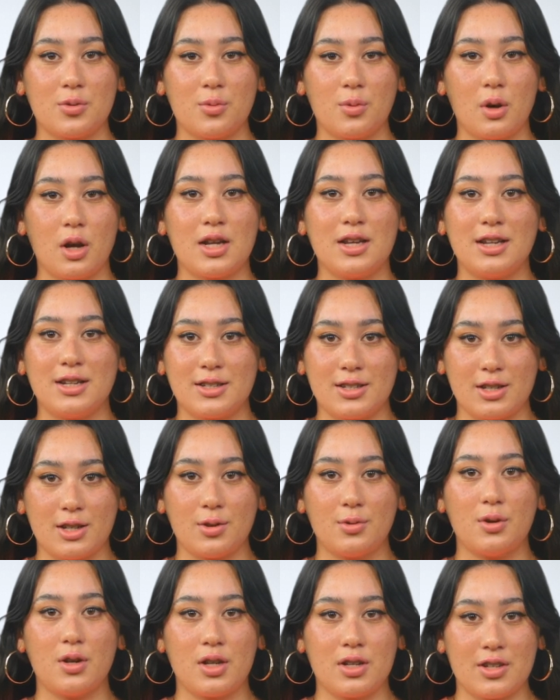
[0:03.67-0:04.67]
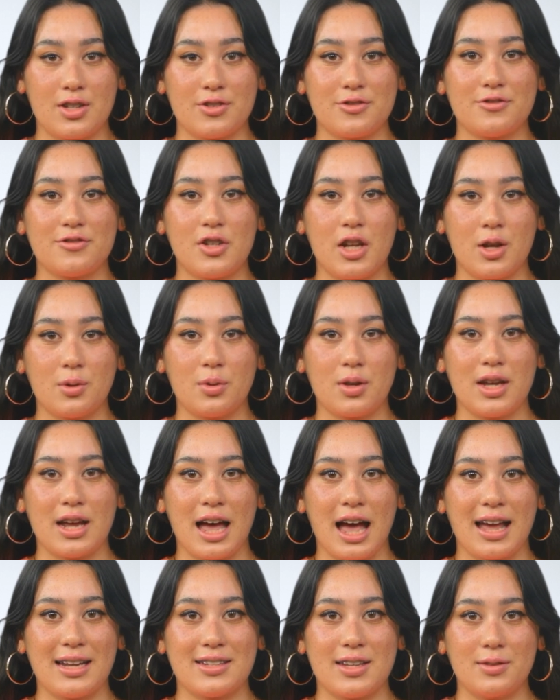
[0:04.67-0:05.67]
Welcome to the world of
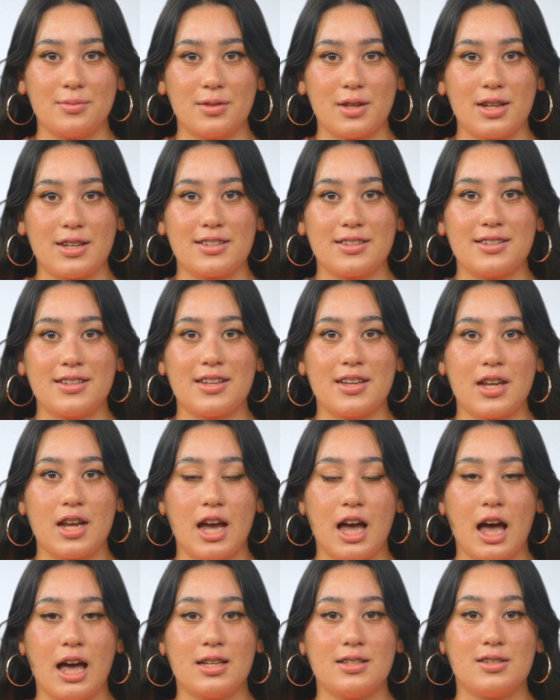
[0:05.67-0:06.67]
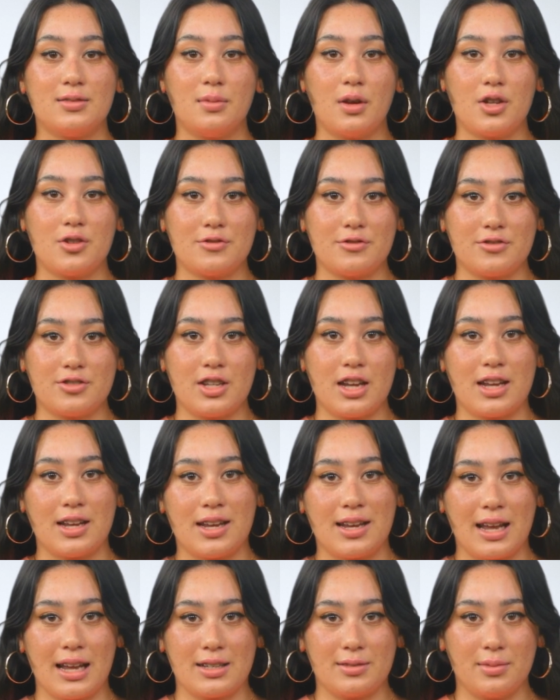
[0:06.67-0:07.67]
Fogwing Asset Plus, a smart
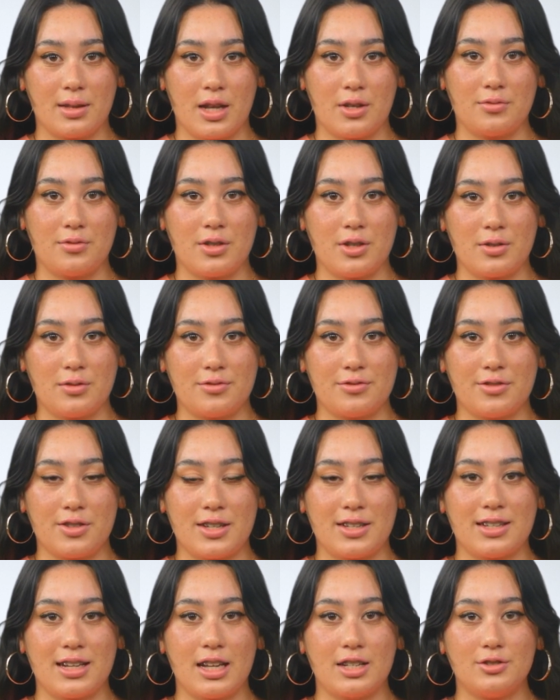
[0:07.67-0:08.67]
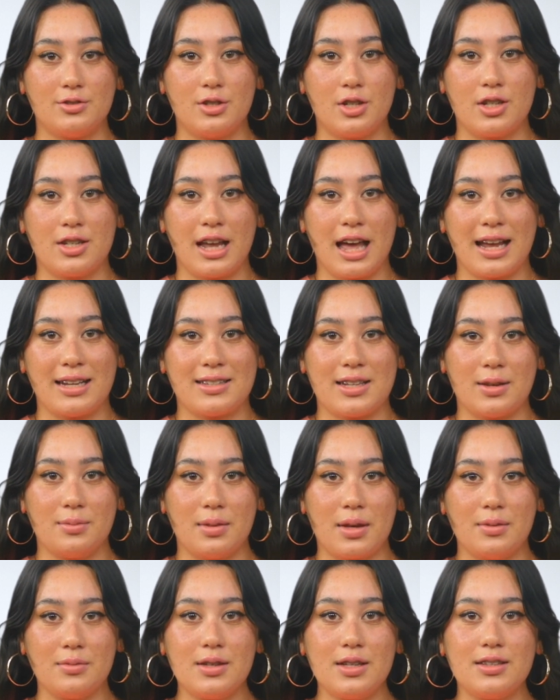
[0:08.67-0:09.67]
CMMS platform for industrial asset
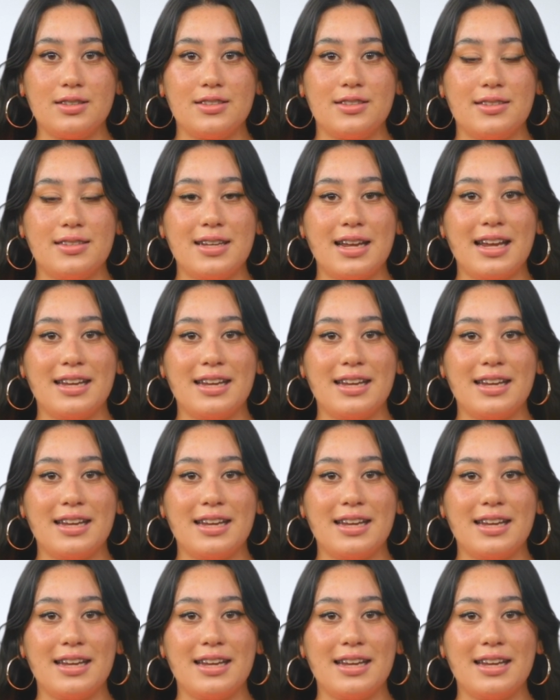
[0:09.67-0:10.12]
maintenance.